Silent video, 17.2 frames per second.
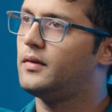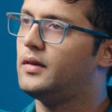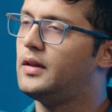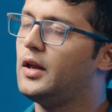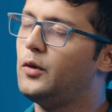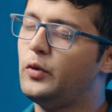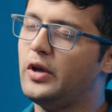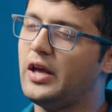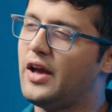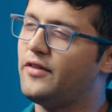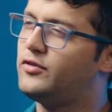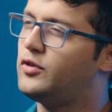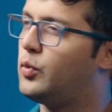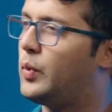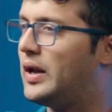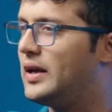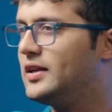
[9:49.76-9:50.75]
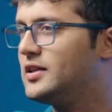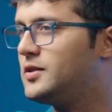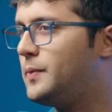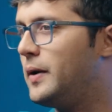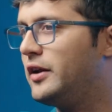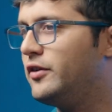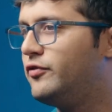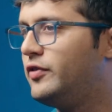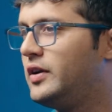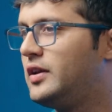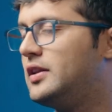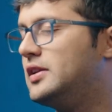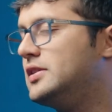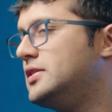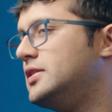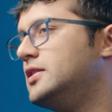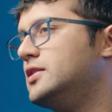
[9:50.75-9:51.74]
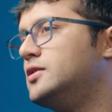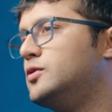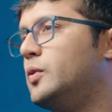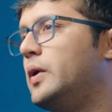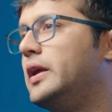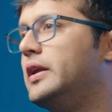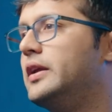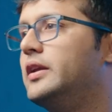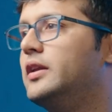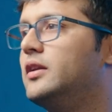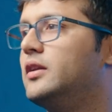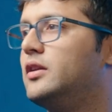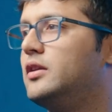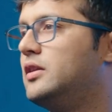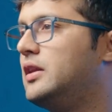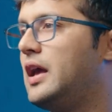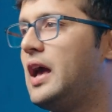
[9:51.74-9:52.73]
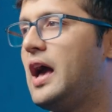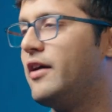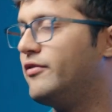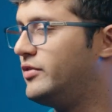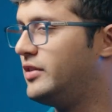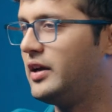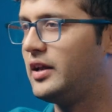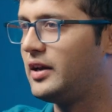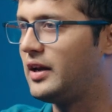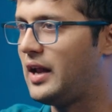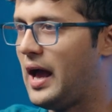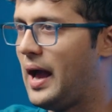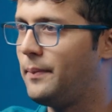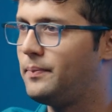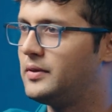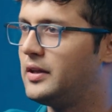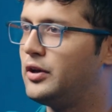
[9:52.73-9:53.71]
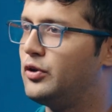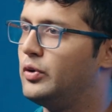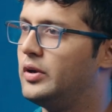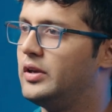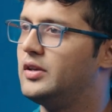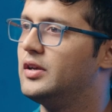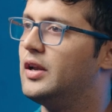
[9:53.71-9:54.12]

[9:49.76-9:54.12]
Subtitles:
Then we have the wellness benefit. This is wherein they have their app that you need to